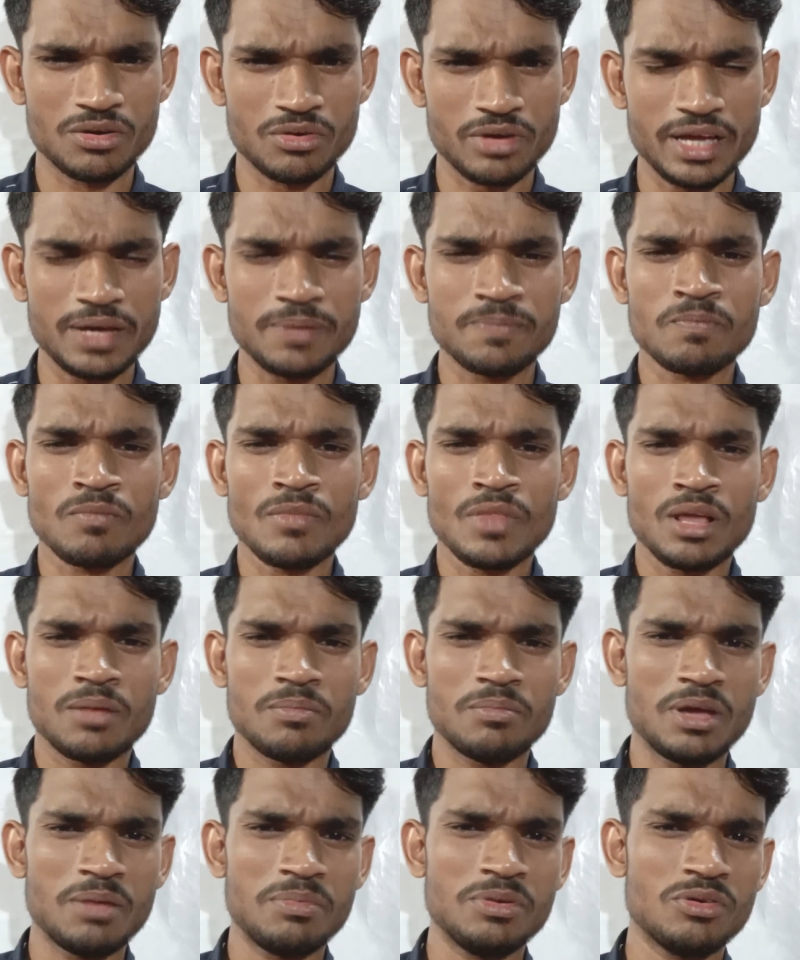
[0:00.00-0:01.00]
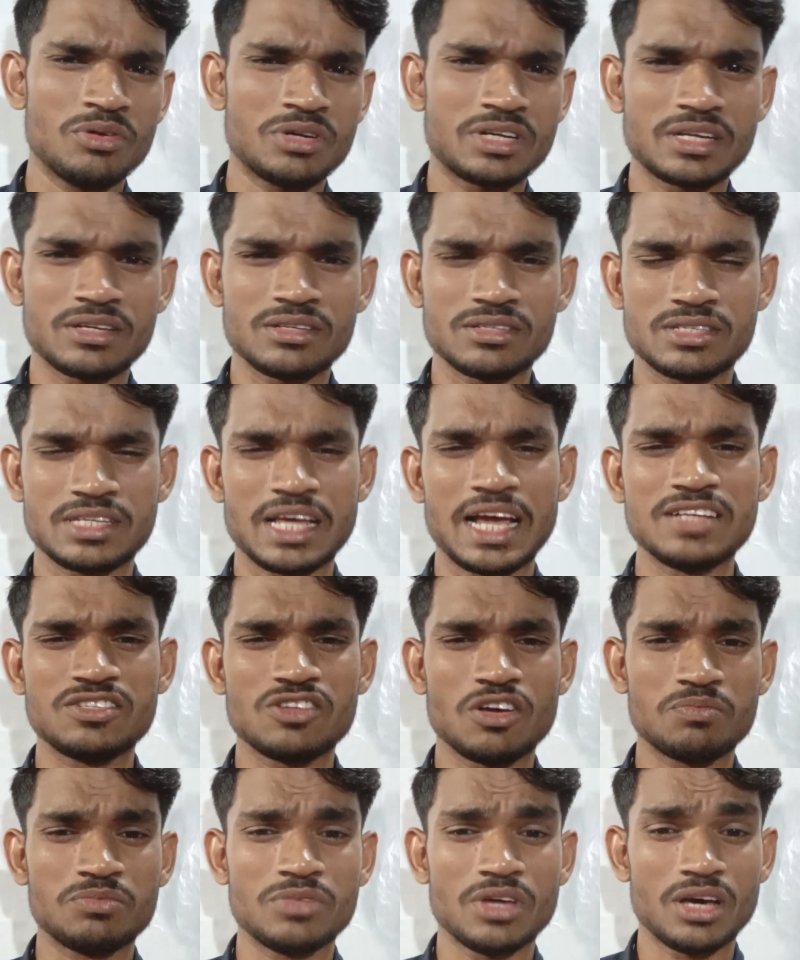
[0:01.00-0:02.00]
Okay, maybe your size
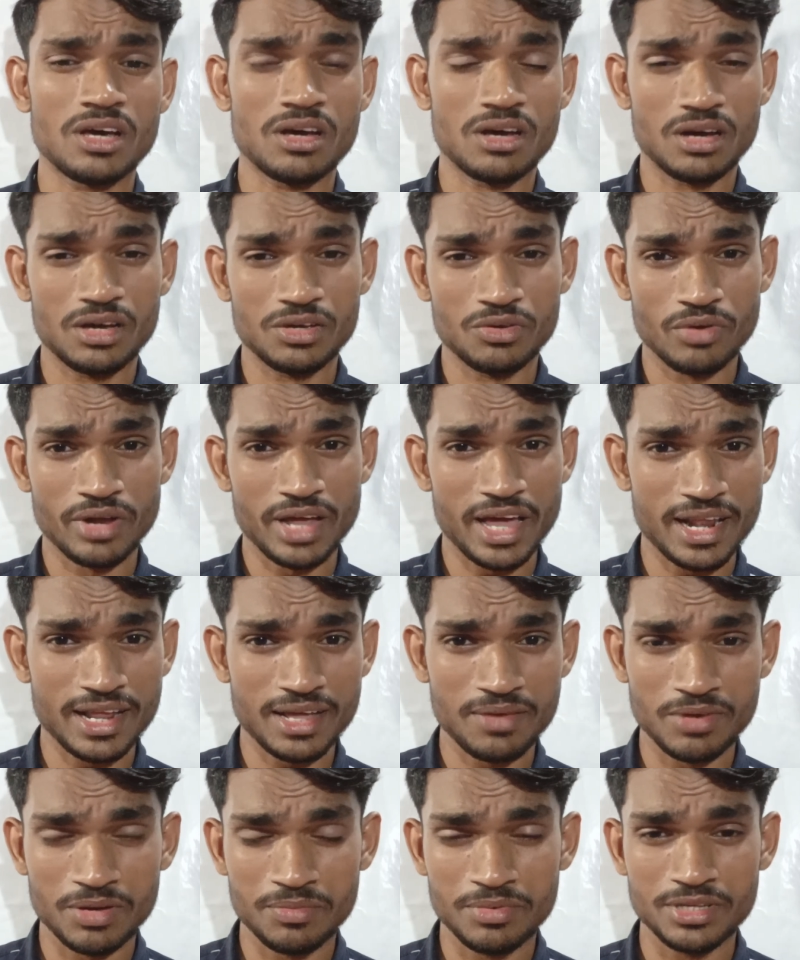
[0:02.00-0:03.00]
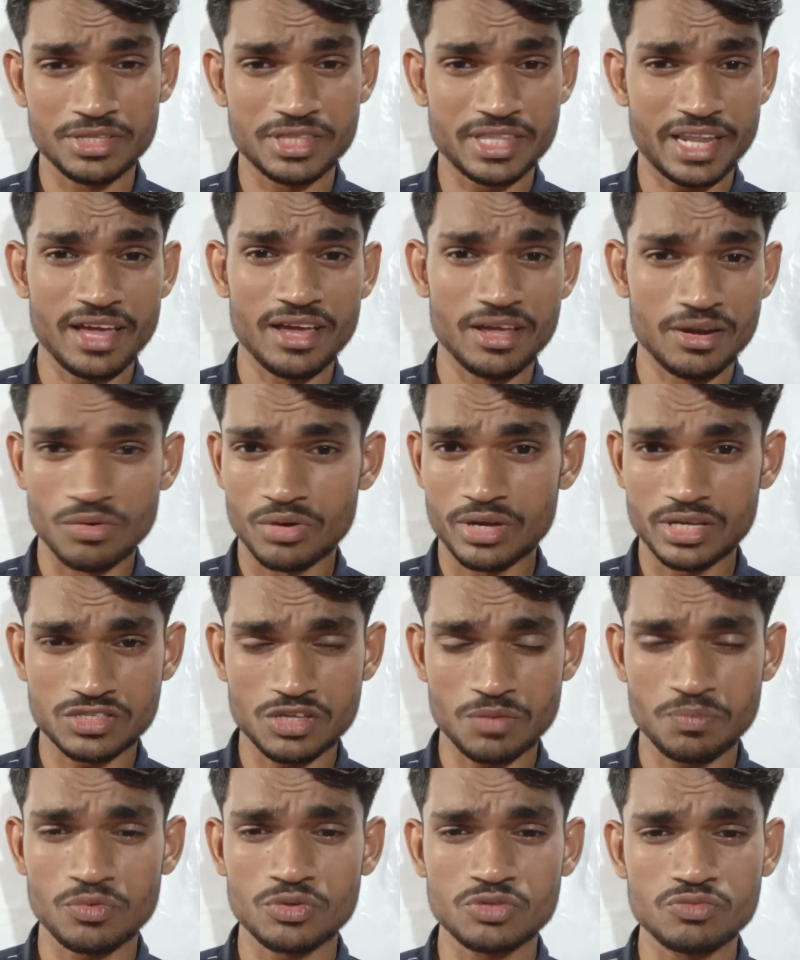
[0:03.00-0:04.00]
of the your array will be 10. Okay,
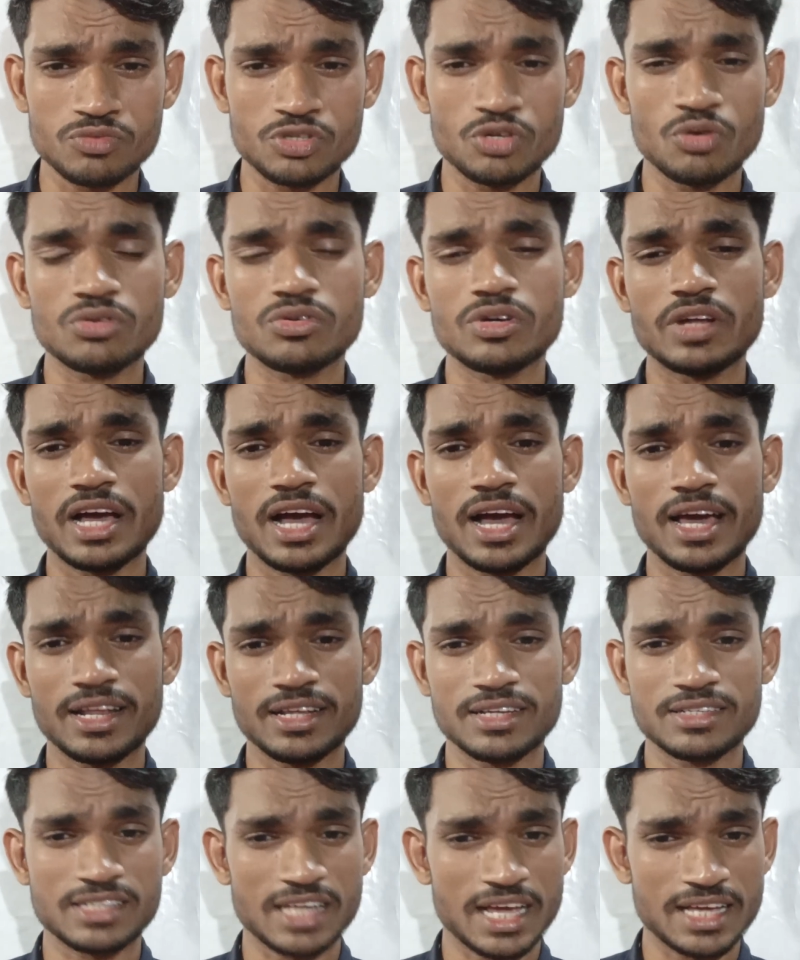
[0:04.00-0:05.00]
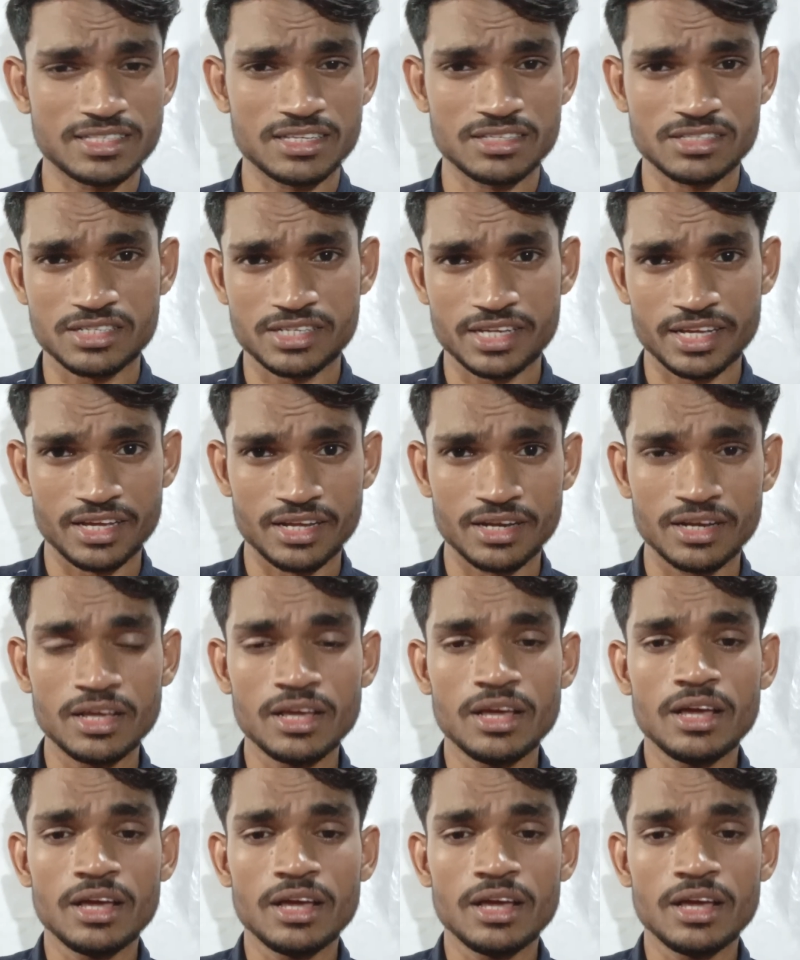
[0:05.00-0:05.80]
suppose your array size is 10.